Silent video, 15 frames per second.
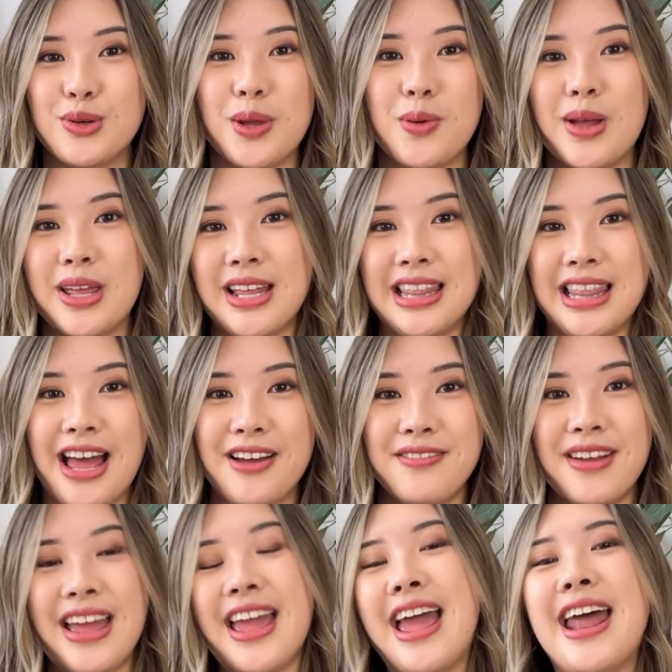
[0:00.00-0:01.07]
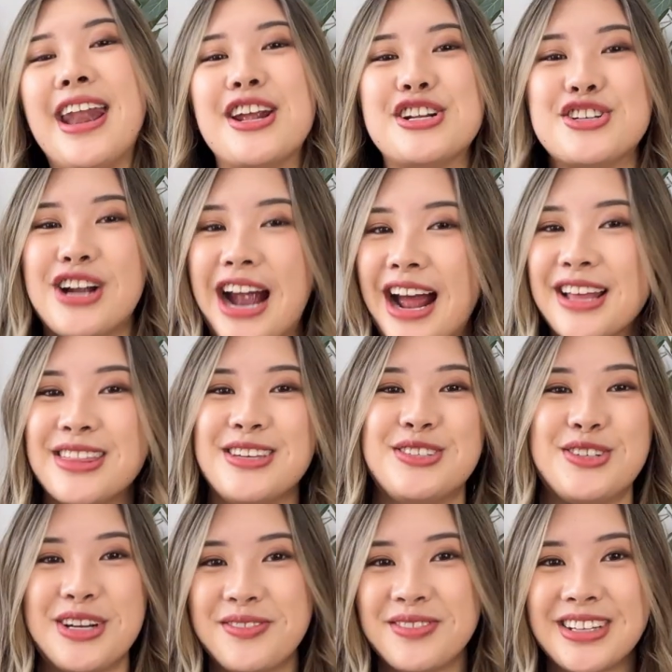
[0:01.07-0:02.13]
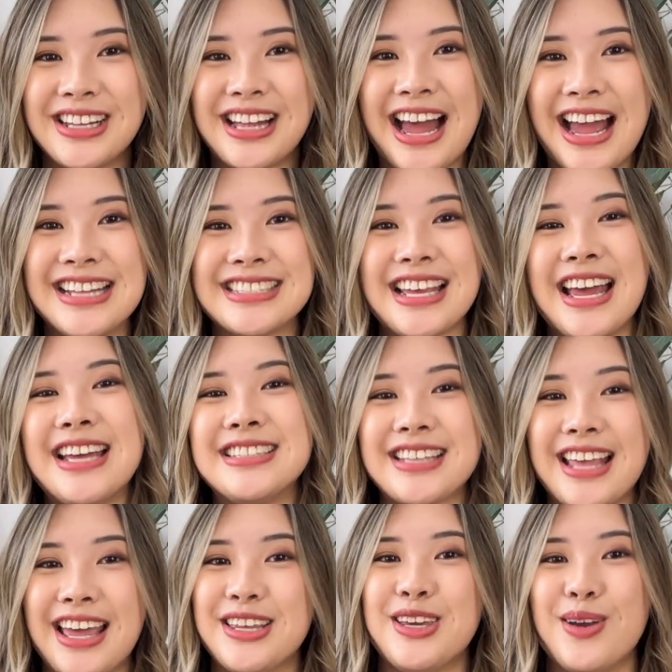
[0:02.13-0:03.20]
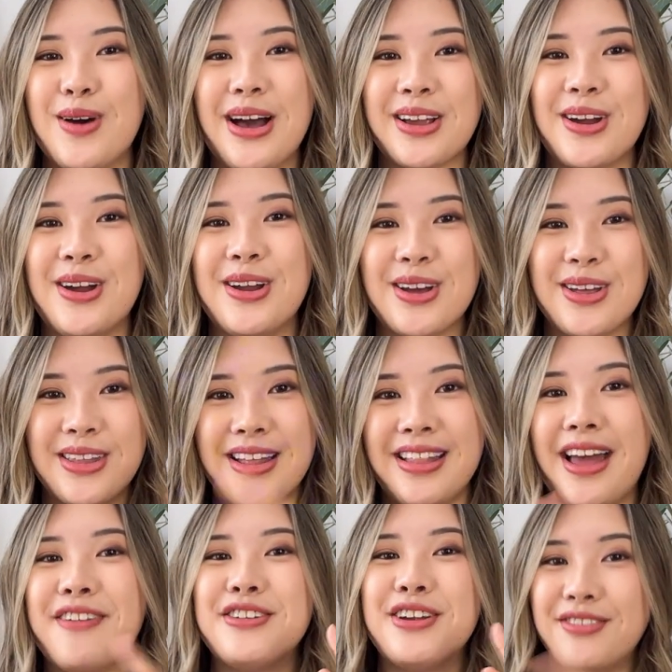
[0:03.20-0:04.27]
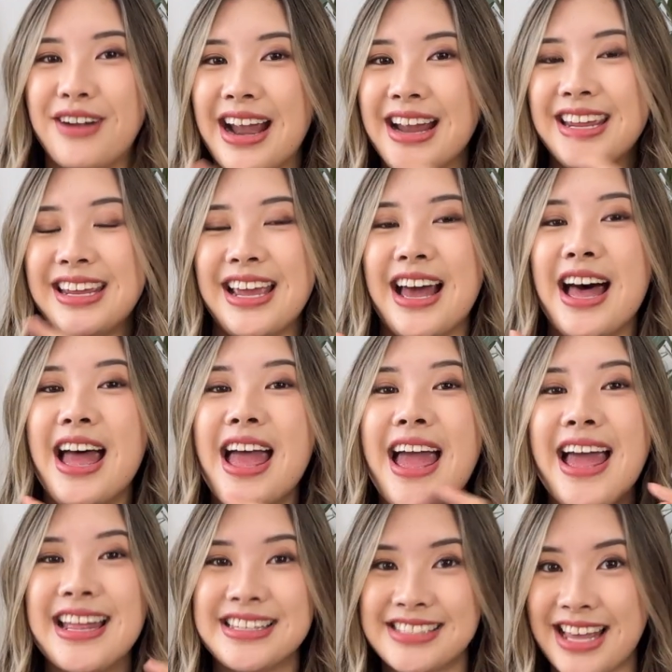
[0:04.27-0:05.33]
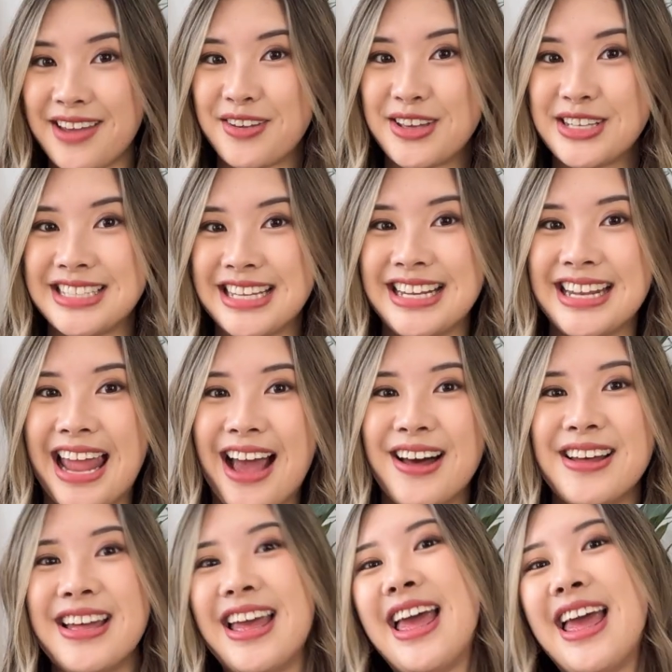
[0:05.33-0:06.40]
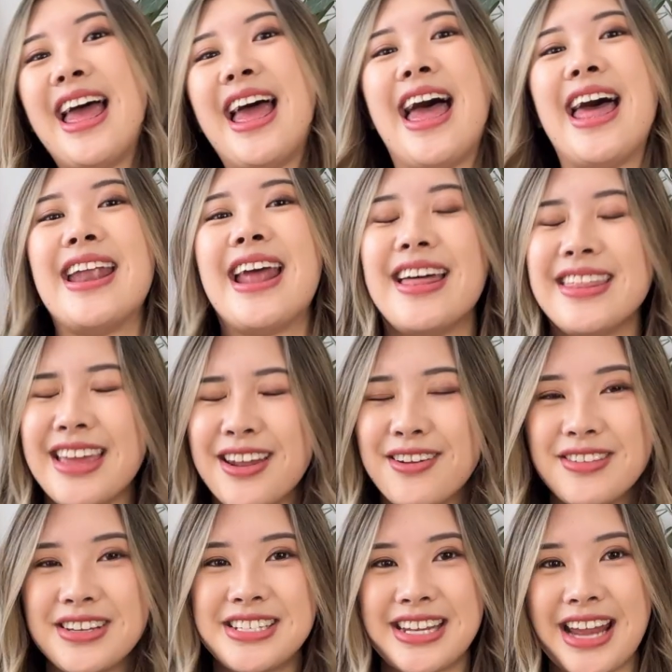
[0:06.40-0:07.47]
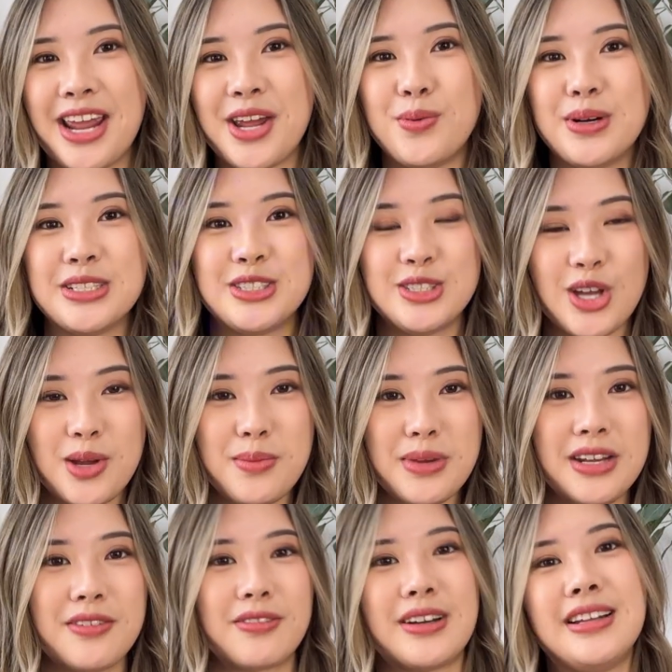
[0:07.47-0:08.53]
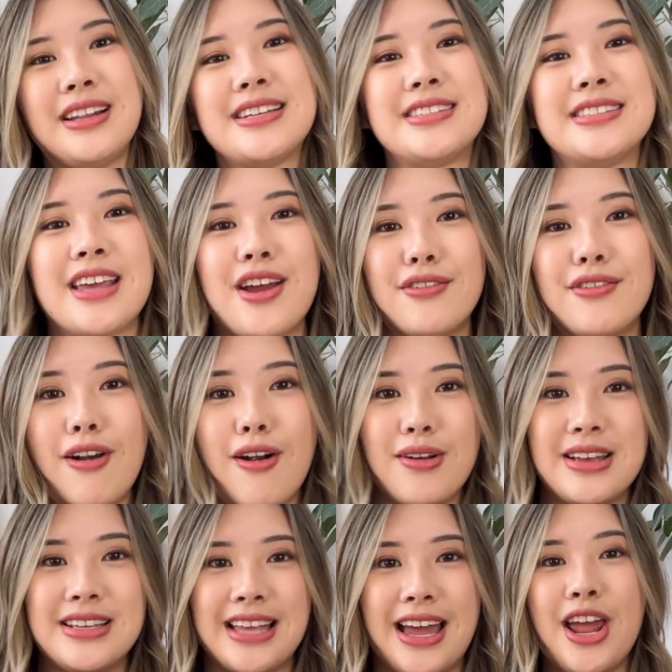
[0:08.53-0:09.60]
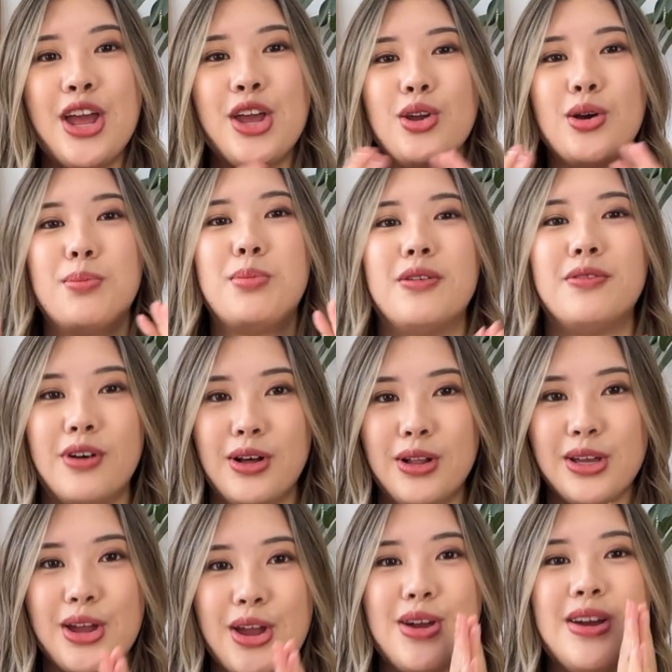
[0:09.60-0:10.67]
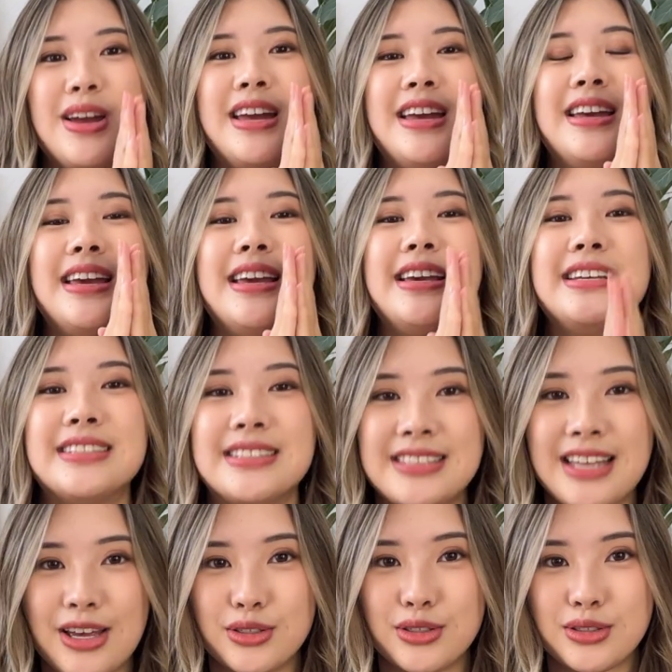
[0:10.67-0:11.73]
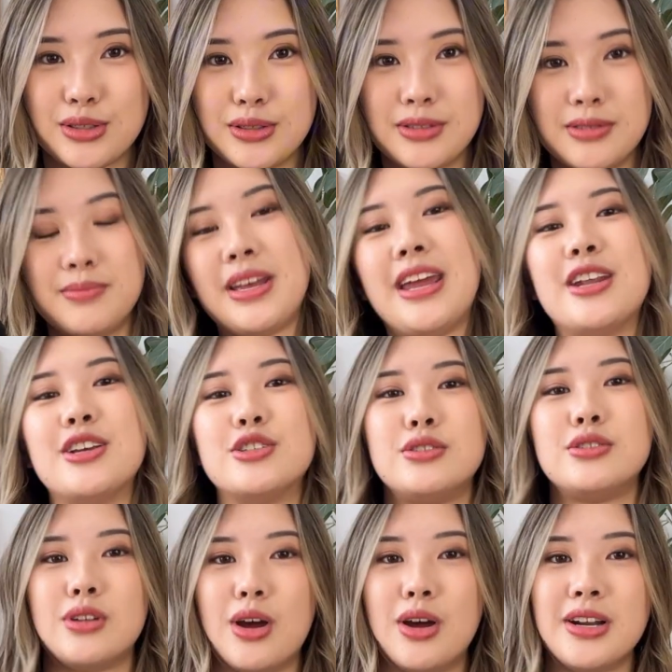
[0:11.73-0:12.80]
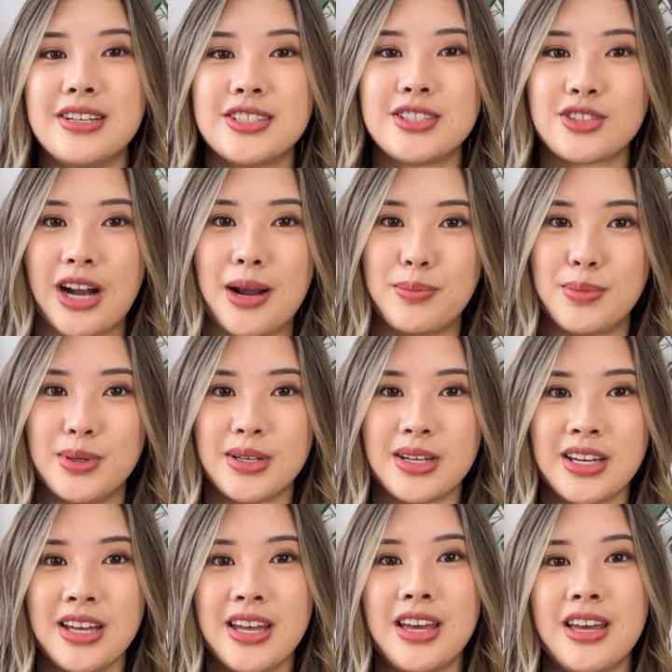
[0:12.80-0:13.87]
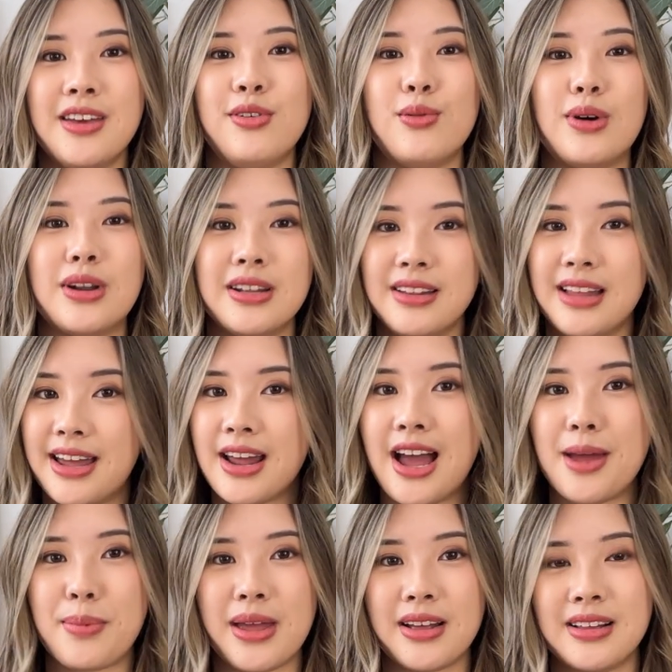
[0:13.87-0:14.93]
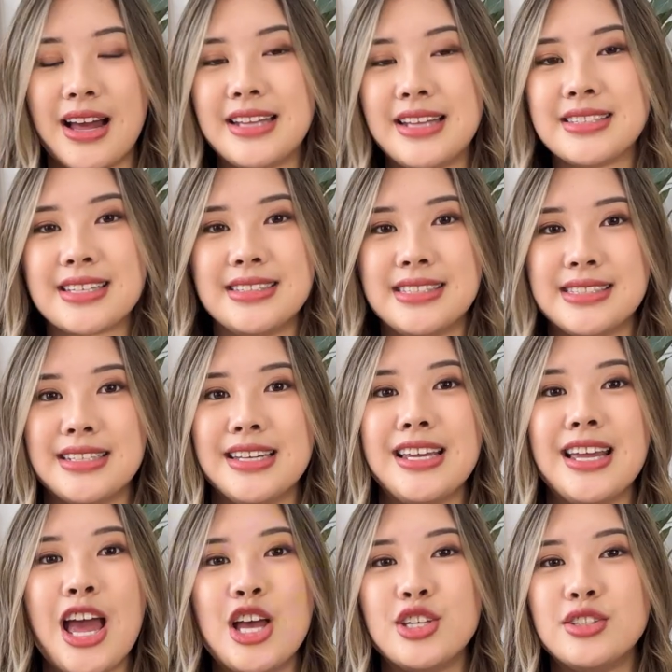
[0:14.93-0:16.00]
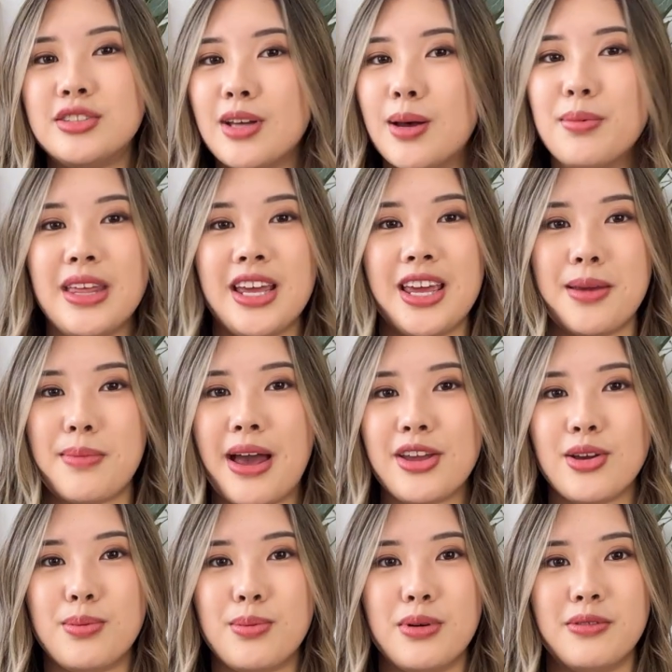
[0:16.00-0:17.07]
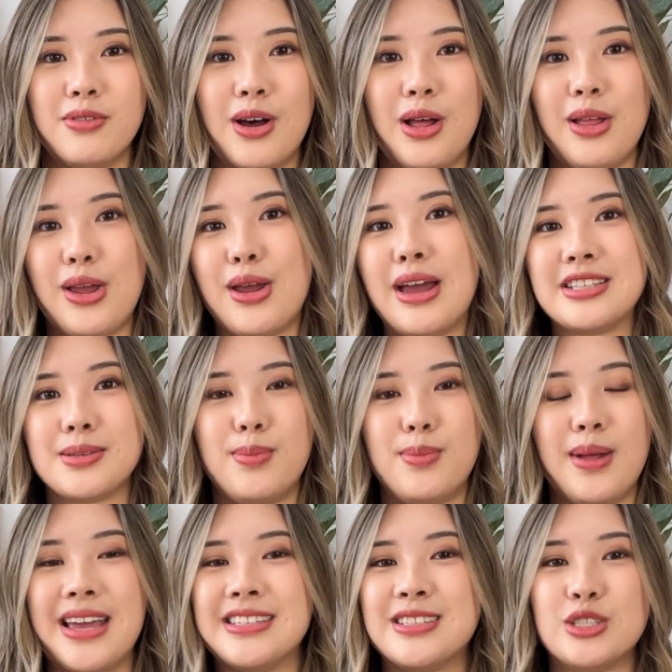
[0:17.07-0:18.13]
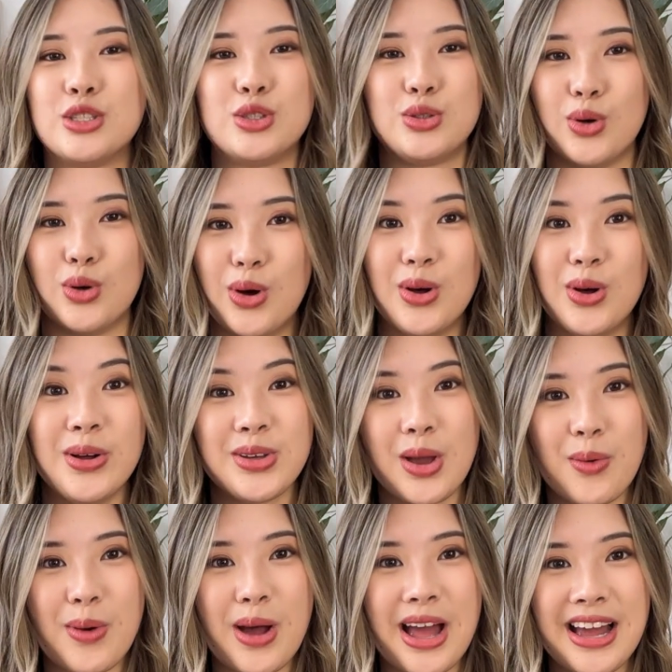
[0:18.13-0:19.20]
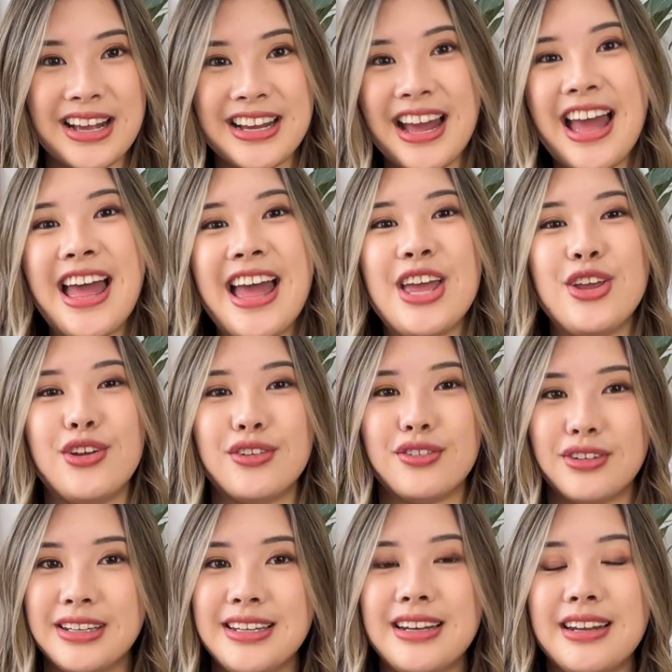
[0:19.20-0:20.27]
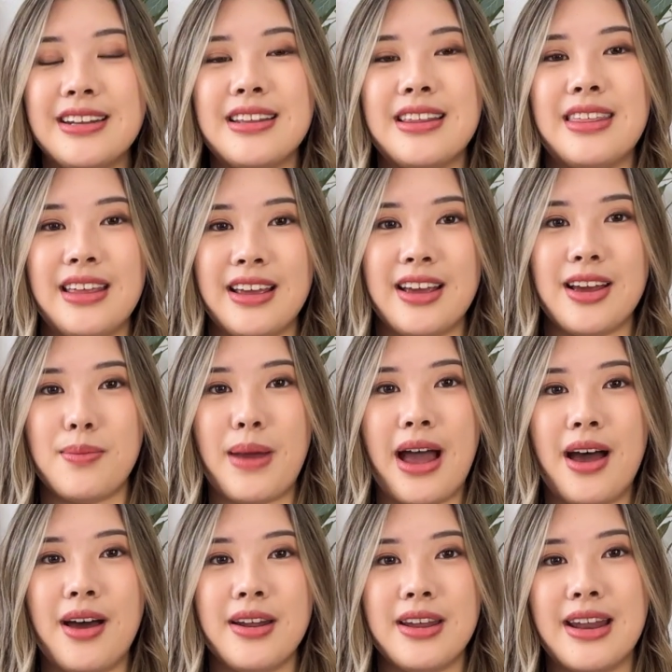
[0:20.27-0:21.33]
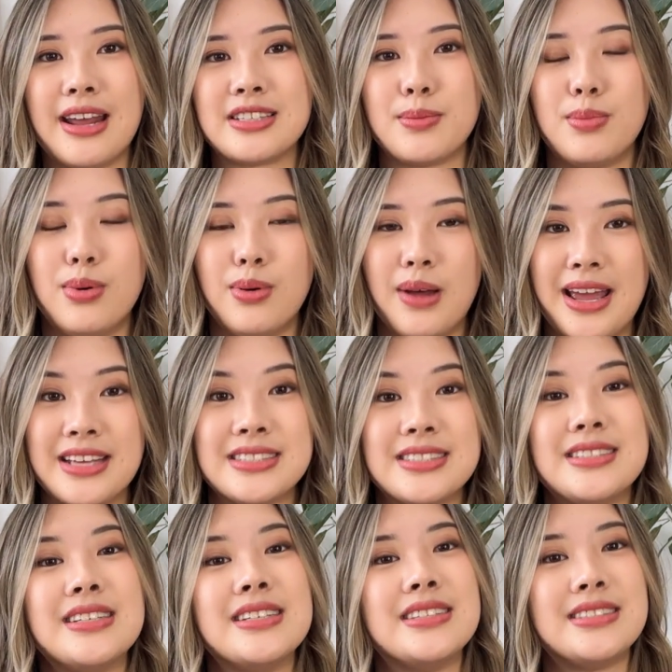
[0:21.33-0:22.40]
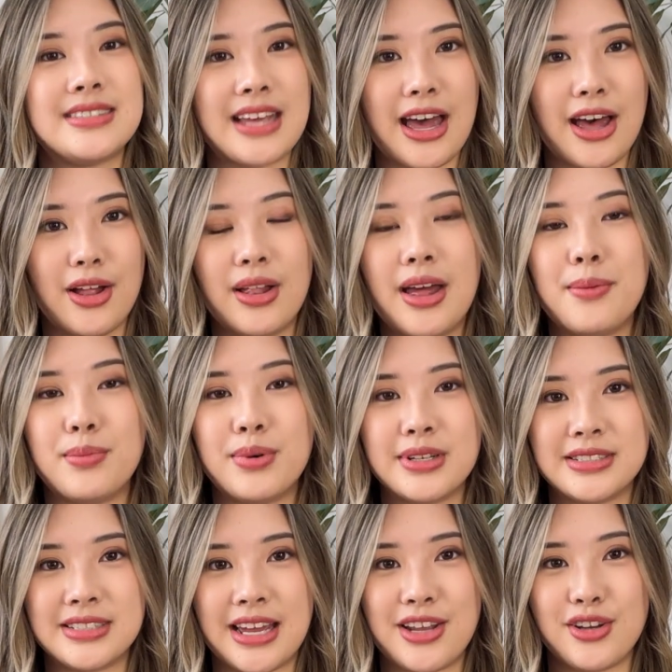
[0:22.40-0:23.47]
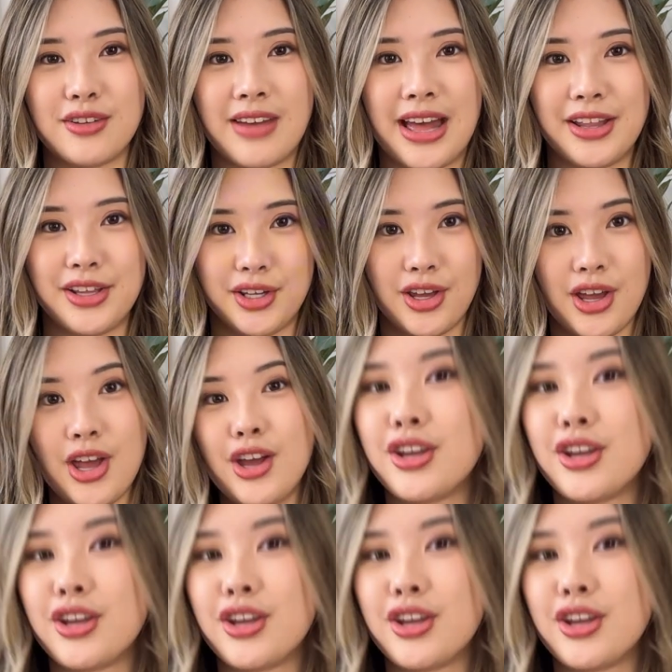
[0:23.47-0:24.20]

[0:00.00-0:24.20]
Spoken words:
doing what you love and attract those dream clients, scan the QR code on the left right here and save your seat now. And at the end of the day, what so many freelancers get wrong is that your portfolio is a sales tool. It is not a scrapbook. If you want to land high-paying clients consistently, stop thinking about your portfolio as a place to store your work. You really need to think about it as a place to sell and present your value.